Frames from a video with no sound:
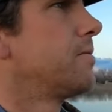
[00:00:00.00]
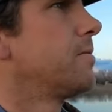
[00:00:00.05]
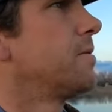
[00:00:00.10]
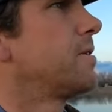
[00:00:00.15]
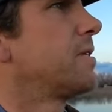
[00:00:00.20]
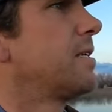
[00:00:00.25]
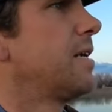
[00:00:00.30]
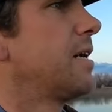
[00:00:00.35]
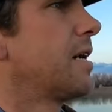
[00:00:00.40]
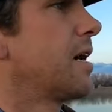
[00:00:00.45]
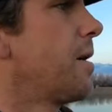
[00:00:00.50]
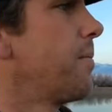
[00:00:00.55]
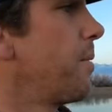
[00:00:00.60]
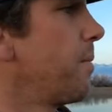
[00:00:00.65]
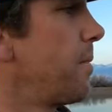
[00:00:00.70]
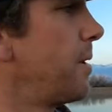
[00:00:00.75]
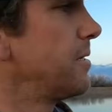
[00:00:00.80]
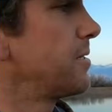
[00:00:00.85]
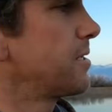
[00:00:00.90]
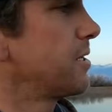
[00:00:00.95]
see, a
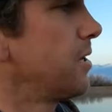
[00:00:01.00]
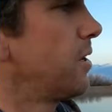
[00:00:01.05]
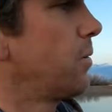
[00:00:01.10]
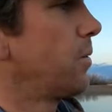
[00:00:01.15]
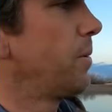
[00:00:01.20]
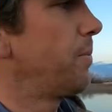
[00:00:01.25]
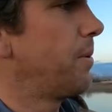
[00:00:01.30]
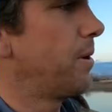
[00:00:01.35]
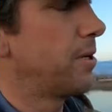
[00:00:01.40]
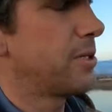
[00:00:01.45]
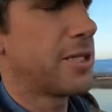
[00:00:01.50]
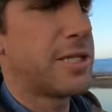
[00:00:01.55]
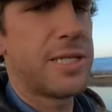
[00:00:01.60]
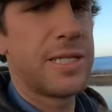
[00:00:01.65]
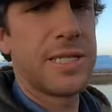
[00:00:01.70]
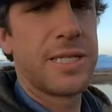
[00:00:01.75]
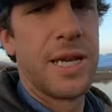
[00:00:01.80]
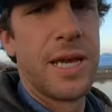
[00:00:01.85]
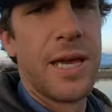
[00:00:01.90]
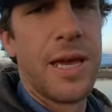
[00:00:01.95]
couple months ago we
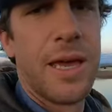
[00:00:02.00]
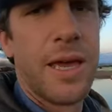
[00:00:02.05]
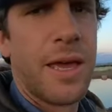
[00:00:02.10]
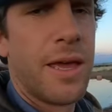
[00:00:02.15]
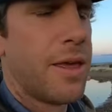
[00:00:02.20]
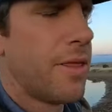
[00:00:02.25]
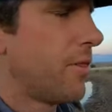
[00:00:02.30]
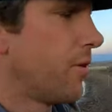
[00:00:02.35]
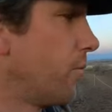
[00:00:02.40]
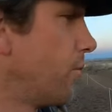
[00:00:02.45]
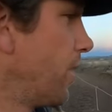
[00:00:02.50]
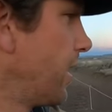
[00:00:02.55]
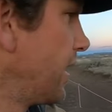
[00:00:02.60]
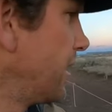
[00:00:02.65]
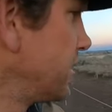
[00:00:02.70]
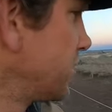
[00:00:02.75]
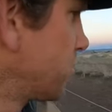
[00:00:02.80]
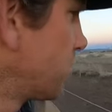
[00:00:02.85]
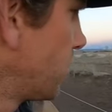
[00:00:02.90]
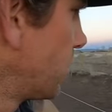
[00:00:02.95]
purchased the
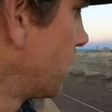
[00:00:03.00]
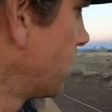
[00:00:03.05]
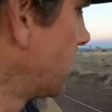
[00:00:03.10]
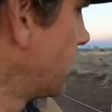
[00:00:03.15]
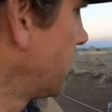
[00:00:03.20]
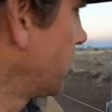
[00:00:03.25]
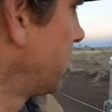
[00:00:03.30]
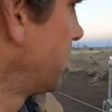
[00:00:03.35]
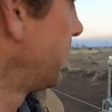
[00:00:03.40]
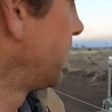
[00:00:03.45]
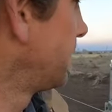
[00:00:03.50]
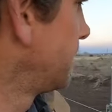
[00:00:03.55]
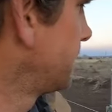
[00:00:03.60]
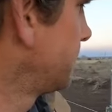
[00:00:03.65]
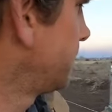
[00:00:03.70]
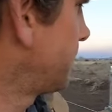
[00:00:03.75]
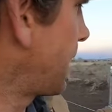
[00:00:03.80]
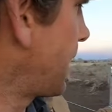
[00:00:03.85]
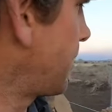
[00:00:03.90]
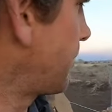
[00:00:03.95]
Range Ward
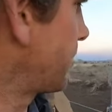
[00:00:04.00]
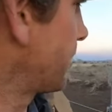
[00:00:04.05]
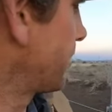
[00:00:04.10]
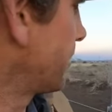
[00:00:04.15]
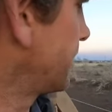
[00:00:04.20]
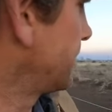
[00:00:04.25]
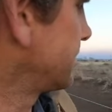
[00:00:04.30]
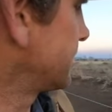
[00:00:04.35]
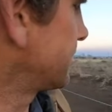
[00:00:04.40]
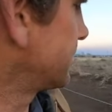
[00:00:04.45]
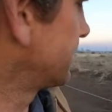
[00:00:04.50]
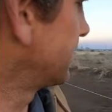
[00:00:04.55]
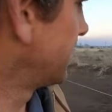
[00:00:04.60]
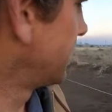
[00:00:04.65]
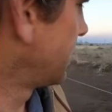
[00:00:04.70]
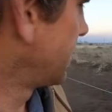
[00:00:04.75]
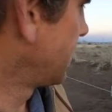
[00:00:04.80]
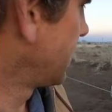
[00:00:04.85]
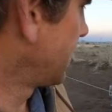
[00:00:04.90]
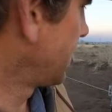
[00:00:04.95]
Power Grazer,
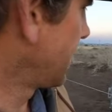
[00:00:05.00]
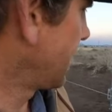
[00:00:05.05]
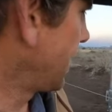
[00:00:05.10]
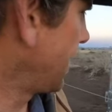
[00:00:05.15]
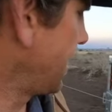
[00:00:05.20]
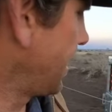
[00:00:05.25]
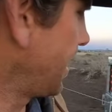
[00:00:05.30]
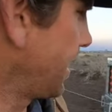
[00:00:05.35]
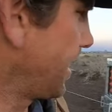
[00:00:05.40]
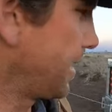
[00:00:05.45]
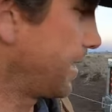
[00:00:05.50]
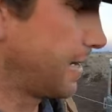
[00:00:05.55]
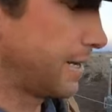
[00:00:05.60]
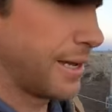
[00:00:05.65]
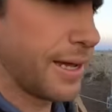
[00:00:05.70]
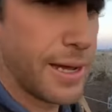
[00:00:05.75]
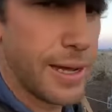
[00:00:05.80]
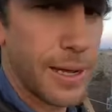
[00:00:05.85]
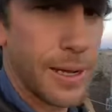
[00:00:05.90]
and